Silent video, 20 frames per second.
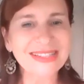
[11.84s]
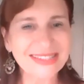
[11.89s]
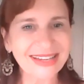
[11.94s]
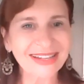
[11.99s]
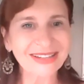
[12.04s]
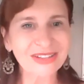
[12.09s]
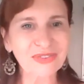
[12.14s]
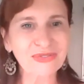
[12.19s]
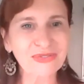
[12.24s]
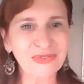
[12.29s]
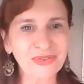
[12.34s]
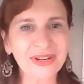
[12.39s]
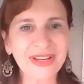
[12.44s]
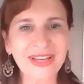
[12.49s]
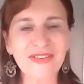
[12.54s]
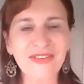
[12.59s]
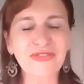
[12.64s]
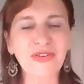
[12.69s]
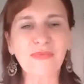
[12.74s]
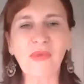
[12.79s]
be set
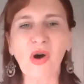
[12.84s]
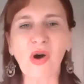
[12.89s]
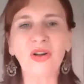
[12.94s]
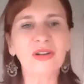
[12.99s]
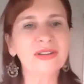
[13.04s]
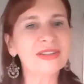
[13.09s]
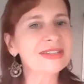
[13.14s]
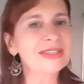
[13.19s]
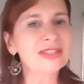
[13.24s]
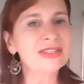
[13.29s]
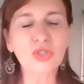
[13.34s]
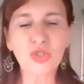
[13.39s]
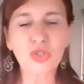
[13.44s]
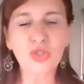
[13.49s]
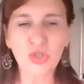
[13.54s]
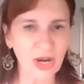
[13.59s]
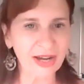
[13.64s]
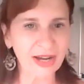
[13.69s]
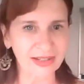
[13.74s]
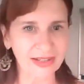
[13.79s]
free from all
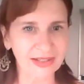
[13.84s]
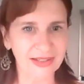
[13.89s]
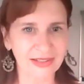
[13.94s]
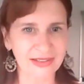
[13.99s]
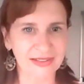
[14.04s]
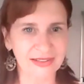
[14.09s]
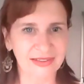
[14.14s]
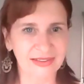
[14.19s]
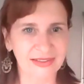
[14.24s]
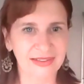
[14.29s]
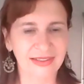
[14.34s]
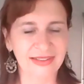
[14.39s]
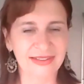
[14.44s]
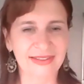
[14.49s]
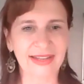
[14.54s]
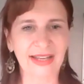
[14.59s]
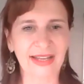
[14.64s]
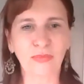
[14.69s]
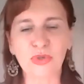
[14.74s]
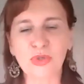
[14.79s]
this junk
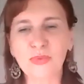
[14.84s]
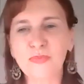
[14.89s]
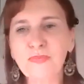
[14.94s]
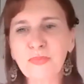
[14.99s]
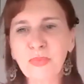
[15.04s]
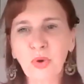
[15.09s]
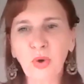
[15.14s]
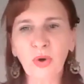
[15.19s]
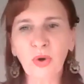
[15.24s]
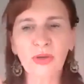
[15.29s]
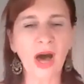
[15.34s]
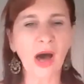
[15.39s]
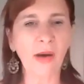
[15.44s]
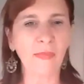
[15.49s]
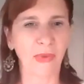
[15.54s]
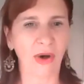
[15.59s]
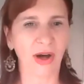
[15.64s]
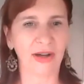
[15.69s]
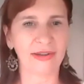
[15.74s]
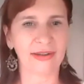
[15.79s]
that was
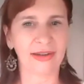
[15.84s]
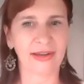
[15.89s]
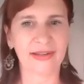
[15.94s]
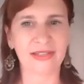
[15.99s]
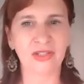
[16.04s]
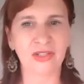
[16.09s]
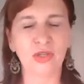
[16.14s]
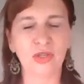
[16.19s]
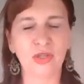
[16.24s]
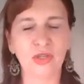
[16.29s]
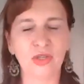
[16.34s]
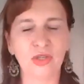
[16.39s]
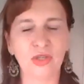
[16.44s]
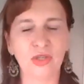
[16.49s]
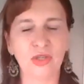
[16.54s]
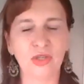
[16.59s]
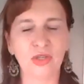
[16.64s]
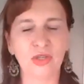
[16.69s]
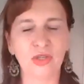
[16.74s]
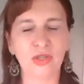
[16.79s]
put upon us to
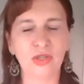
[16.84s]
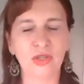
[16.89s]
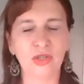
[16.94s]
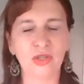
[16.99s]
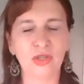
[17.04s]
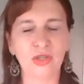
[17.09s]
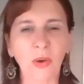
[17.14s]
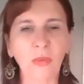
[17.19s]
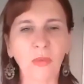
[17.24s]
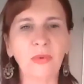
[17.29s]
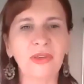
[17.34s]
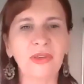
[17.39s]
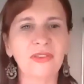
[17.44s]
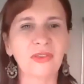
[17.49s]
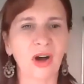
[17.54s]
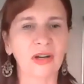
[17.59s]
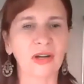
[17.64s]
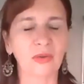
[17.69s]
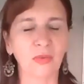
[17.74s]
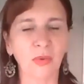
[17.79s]
be accepted, or what
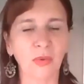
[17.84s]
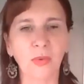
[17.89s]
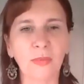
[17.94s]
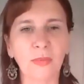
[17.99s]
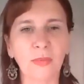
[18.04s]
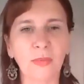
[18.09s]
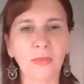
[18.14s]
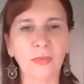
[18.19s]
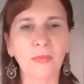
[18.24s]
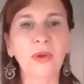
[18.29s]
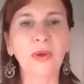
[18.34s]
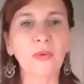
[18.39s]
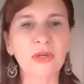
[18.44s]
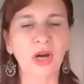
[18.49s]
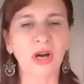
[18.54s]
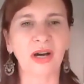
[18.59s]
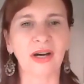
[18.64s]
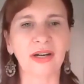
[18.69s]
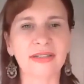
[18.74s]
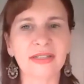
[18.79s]
we thought or what we
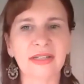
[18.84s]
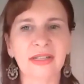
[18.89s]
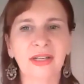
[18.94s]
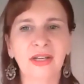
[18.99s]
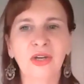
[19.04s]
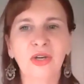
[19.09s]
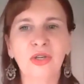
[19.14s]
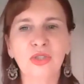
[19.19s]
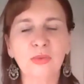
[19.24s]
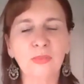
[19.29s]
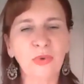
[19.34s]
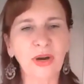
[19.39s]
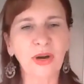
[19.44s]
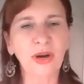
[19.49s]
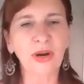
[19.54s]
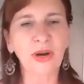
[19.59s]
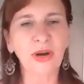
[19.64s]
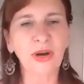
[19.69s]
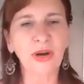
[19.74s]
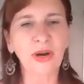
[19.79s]
were taught, to
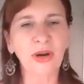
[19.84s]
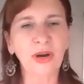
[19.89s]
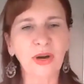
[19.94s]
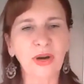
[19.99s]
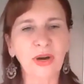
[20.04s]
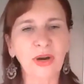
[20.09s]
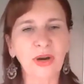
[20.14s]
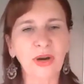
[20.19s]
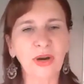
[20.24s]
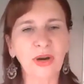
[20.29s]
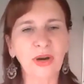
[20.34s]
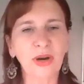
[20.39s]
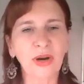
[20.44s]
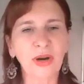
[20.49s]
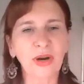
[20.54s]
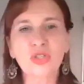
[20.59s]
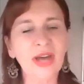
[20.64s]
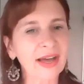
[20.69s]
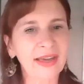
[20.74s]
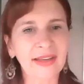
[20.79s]
break free
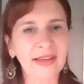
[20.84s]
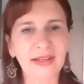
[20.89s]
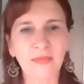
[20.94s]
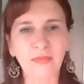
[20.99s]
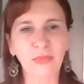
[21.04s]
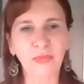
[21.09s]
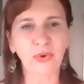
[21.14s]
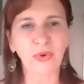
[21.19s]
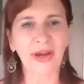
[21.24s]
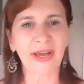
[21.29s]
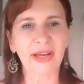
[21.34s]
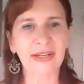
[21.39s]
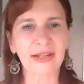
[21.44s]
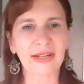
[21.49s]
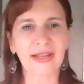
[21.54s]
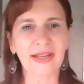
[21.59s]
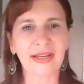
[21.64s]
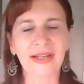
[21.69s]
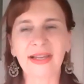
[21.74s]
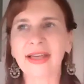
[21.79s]
and shine
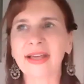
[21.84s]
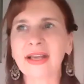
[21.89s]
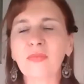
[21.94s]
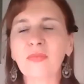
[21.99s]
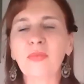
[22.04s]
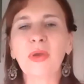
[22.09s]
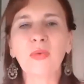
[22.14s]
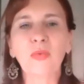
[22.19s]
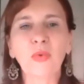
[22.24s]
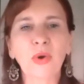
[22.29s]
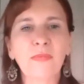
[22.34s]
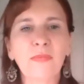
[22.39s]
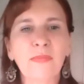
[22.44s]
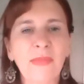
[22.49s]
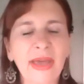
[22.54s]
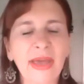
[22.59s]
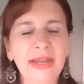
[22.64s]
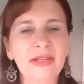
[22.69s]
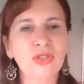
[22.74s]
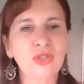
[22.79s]
brightly like we were
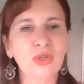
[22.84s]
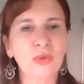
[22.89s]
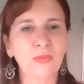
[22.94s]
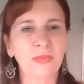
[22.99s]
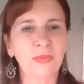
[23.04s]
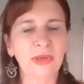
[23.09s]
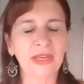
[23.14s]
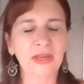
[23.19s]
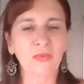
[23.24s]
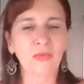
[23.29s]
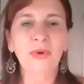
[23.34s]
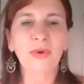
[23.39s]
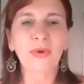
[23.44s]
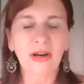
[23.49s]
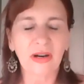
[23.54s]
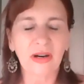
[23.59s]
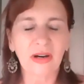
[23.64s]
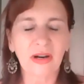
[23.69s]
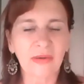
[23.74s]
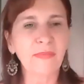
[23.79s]
meant to be.
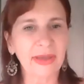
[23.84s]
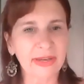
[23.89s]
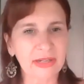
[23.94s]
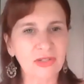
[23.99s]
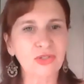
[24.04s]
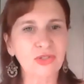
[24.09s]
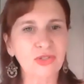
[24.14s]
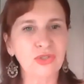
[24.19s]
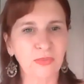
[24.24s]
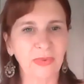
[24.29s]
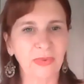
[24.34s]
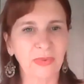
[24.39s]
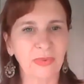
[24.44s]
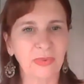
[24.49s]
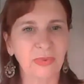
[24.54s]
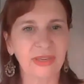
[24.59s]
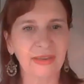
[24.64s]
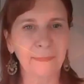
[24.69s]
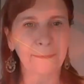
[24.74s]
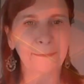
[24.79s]
We are meant to
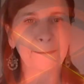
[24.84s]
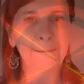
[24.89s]
be.